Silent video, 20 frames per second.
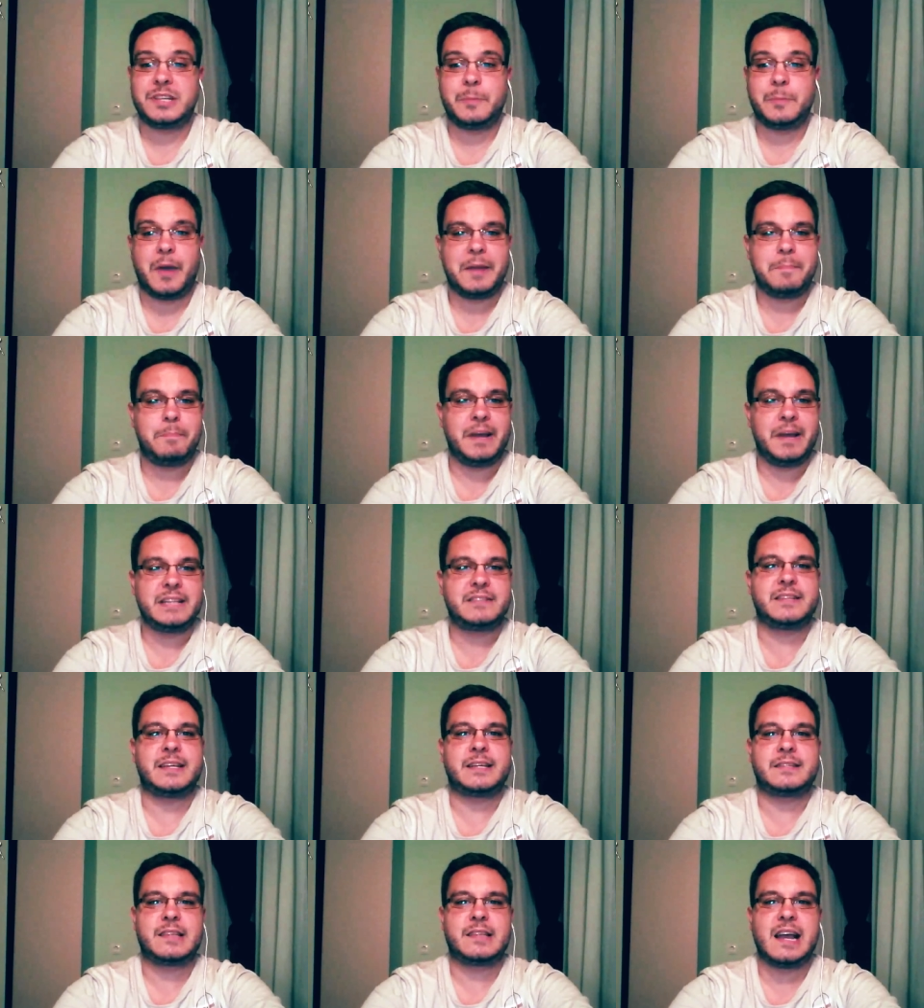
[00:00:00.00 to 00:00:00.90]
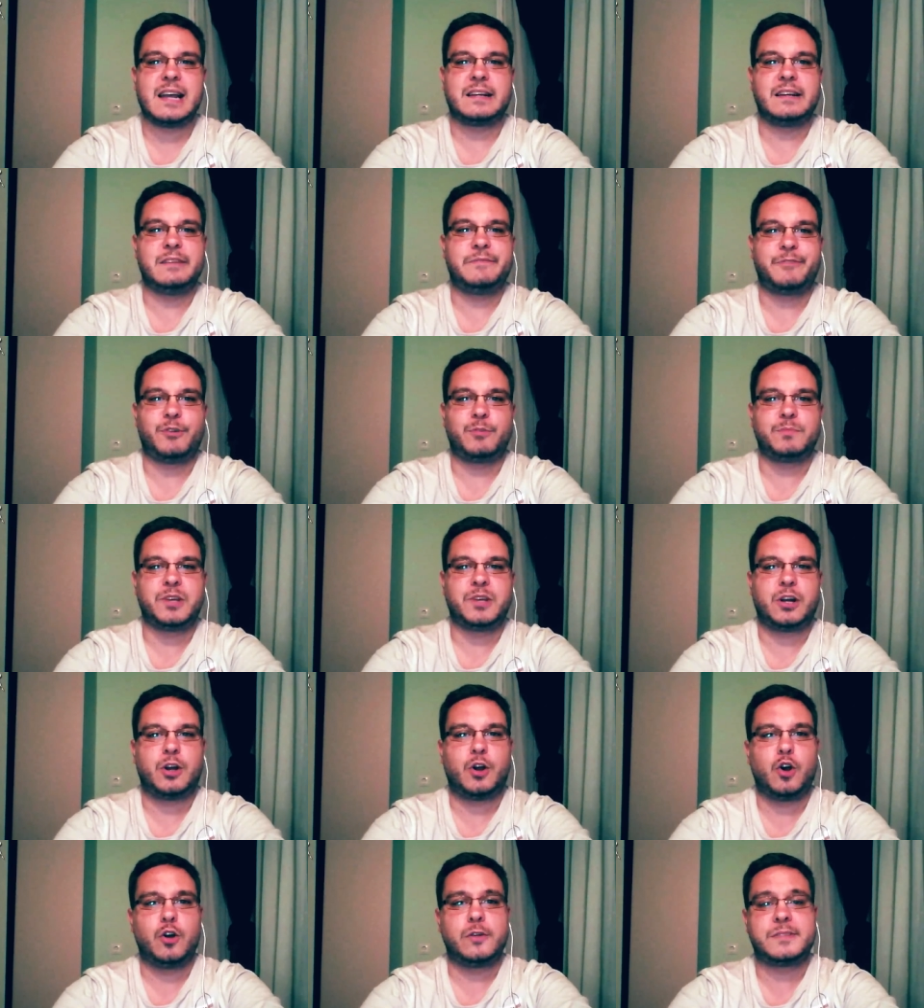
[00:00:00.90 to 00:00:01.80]
my bets exactly from the
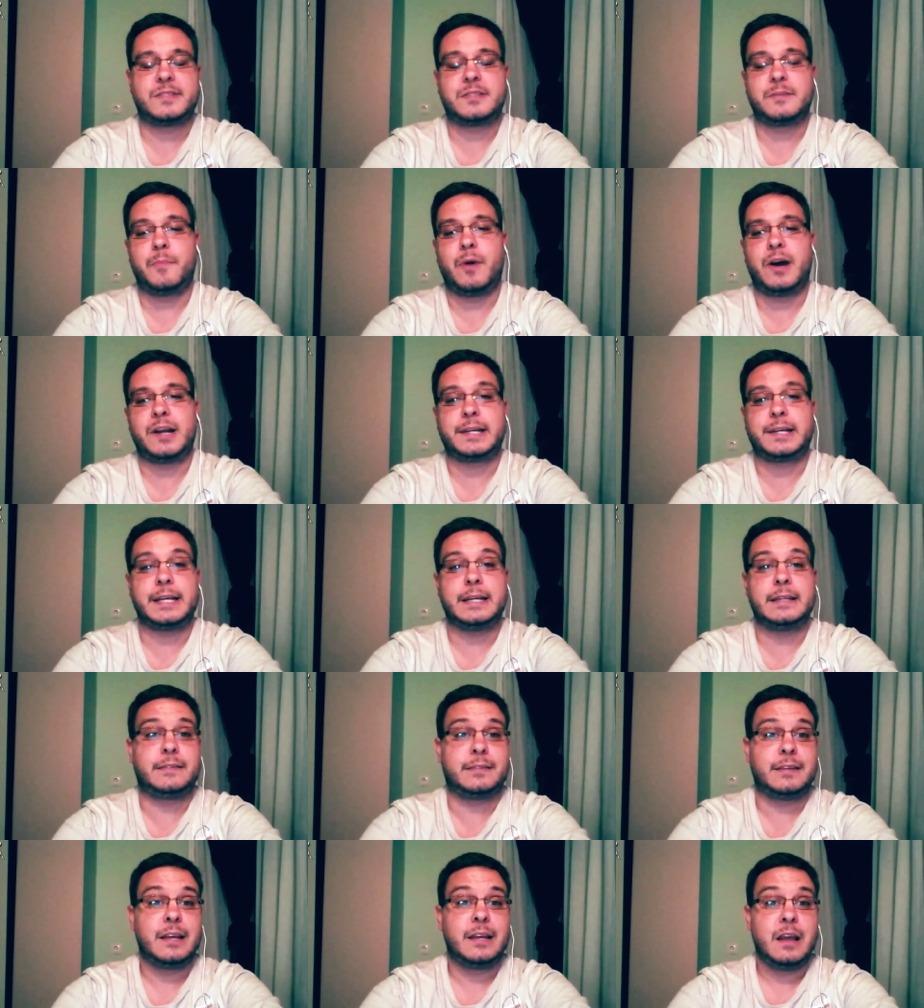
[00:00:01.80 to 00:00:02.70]
goals market.